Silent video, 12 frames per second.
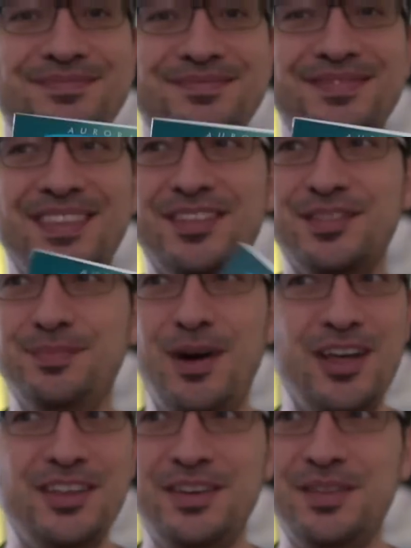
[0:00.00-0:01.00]
The
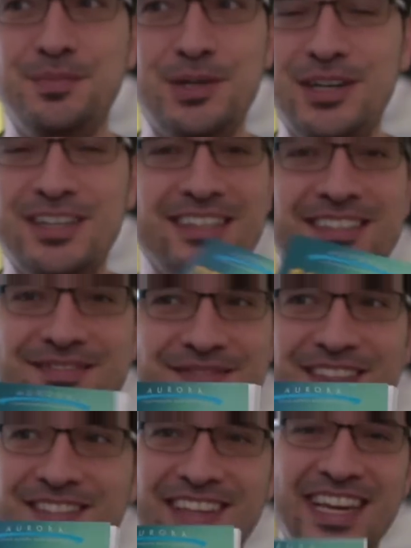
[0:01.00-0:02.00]
smaller the book,
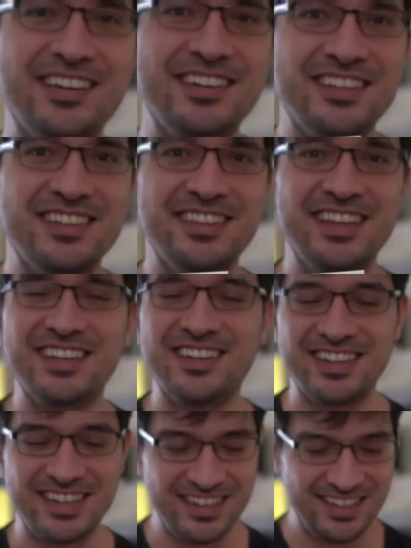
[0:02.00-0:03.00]
the scarier they
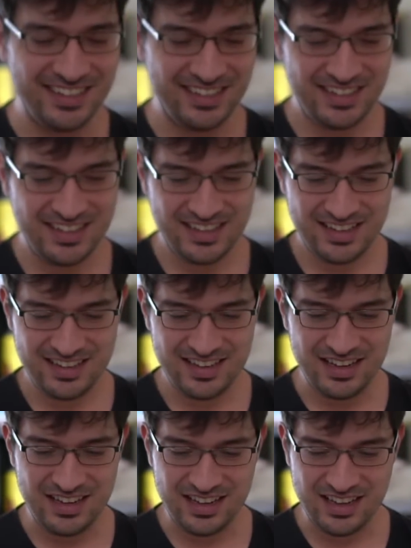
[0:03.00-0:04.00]
are.
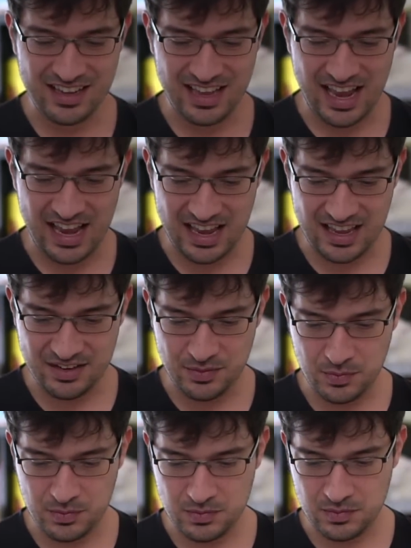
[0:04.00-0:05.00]
And
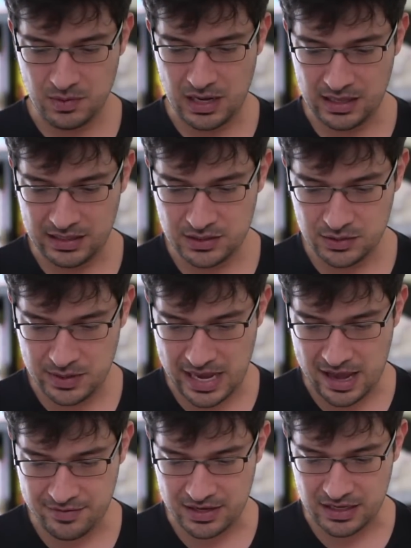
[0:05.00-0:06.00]
while I do
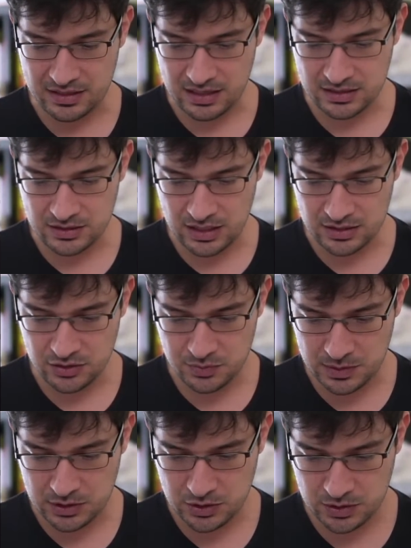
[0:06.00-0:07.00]
have it, I just
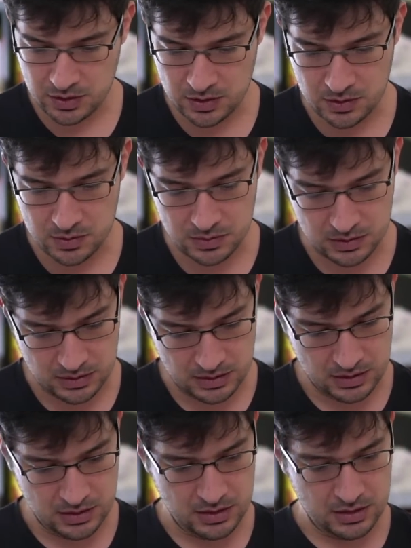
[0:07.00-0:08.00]
want to show
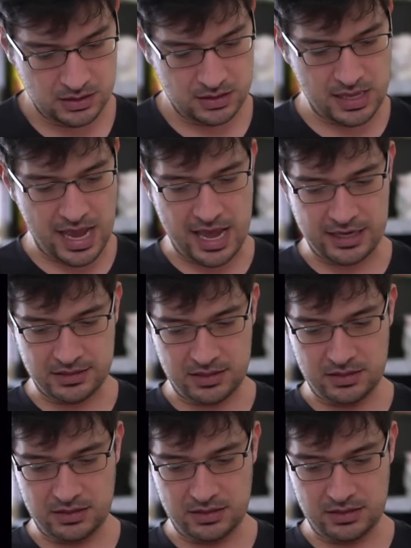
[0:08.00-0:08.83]
that,